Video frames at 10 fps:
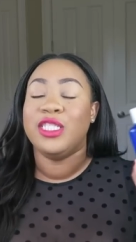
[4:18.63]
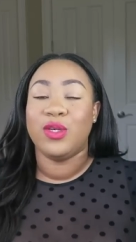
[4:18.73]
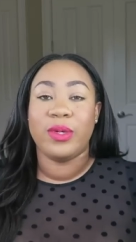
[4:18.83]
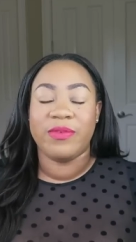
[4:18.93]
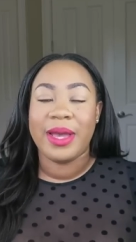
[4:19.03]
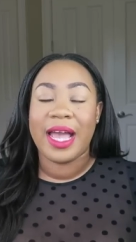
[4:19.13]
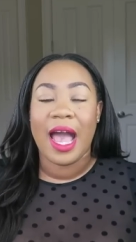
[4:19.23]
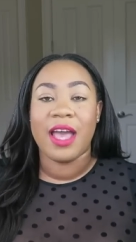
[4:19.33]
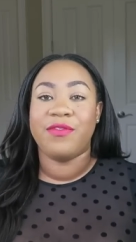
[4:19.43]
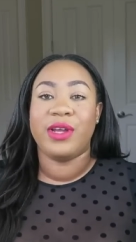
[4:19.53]
to one of my
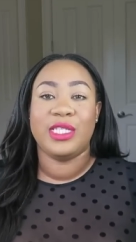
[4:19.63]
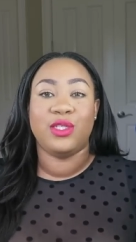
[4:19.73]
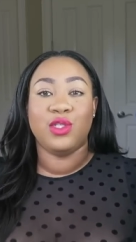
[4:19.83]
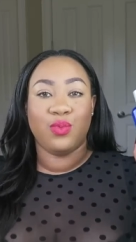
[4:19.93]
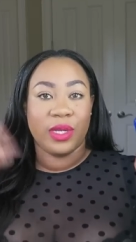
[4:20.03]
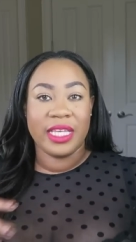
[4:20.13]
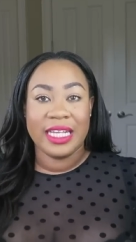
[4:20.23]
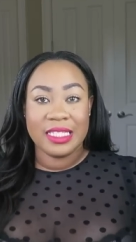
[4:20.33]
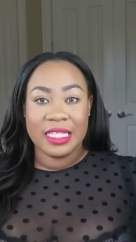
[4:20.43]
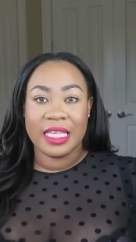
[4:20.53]
guy friends who's really
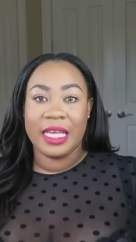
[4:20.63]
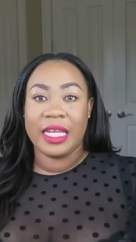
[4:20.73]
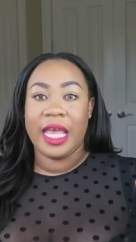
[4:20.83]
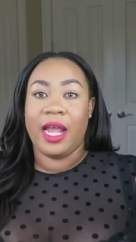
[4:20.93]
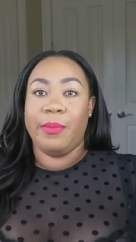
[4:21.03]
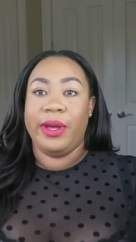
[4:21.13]
into skincare,